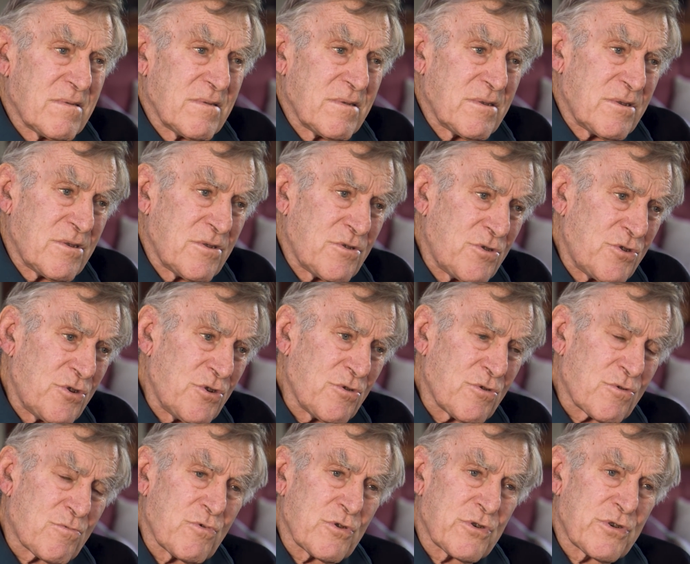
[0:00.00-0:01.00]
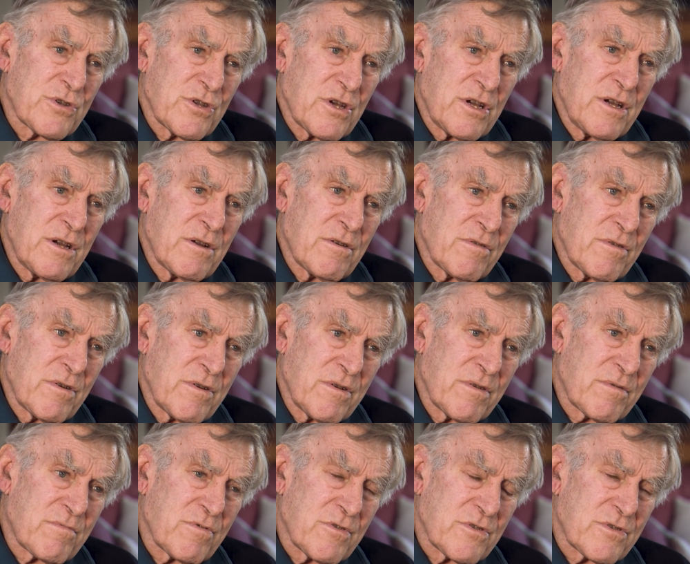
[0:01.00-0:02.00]
you knew it was there,
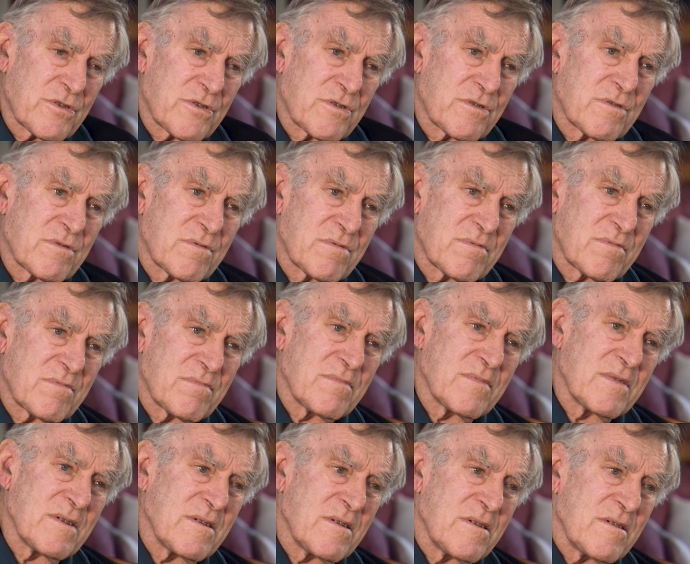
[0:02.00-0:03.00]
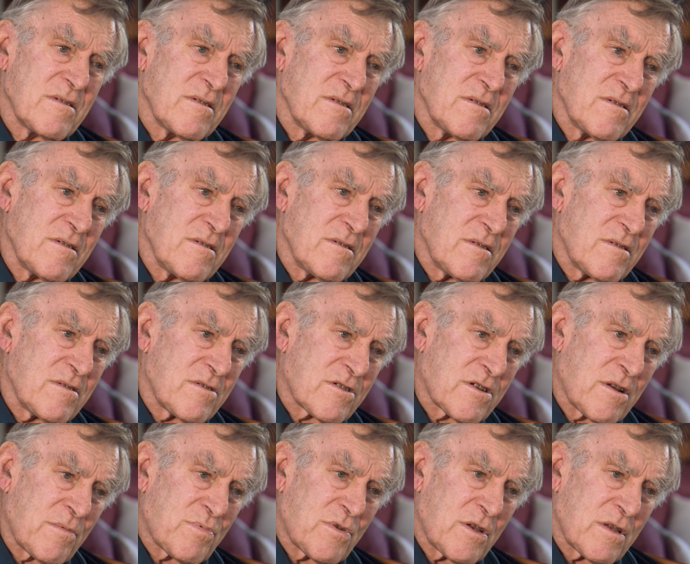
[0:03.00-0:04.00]
and it was
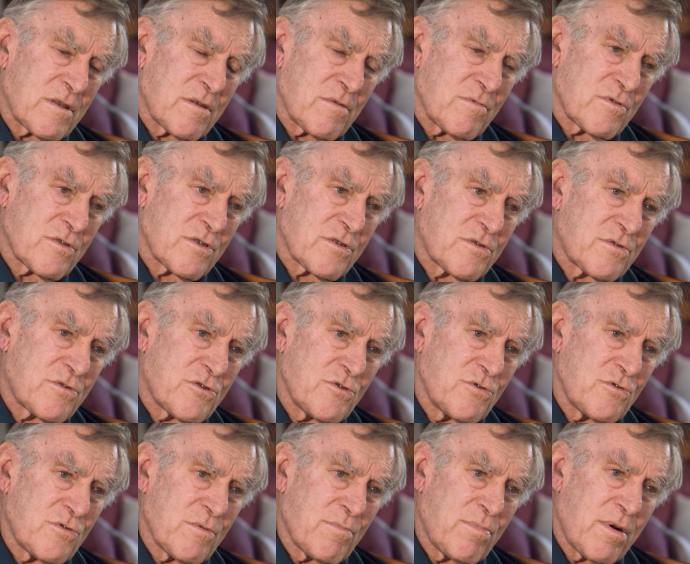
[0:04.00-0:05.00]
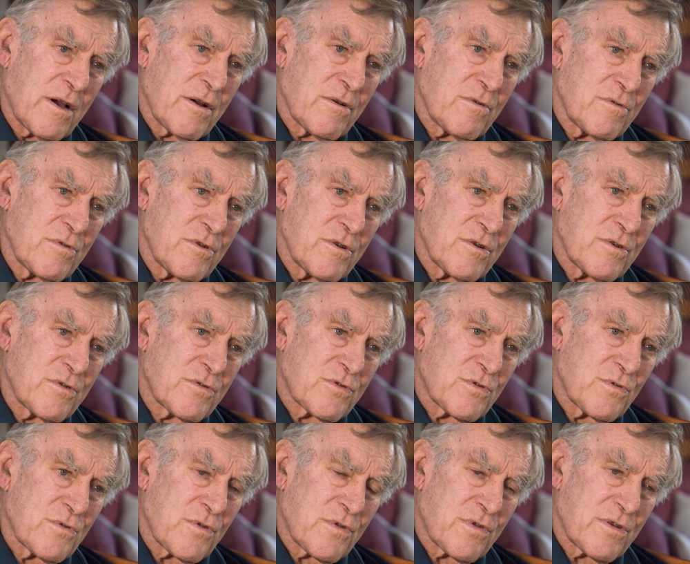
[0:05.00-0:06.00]
something that was due to blow, you know,
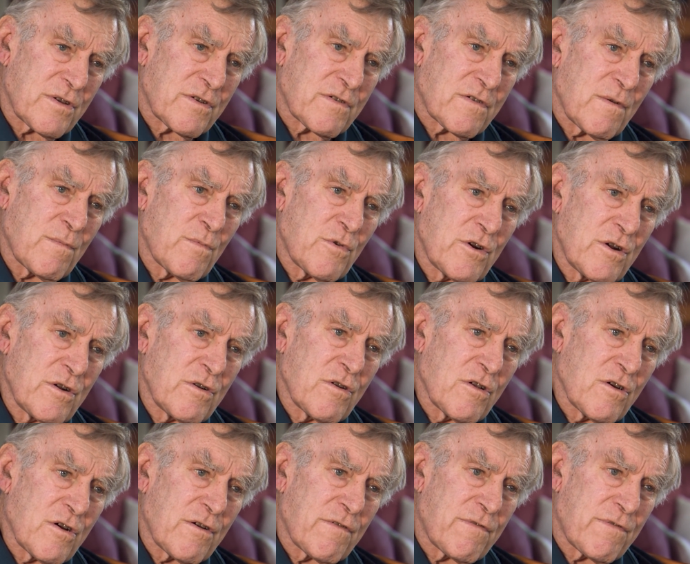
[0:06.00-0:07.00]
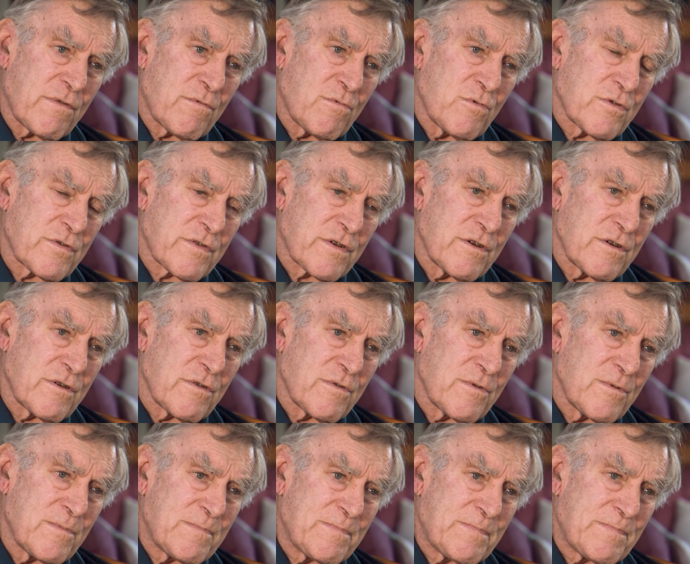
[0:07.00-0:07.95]
sort of thing. Somewhere in life, it was going to.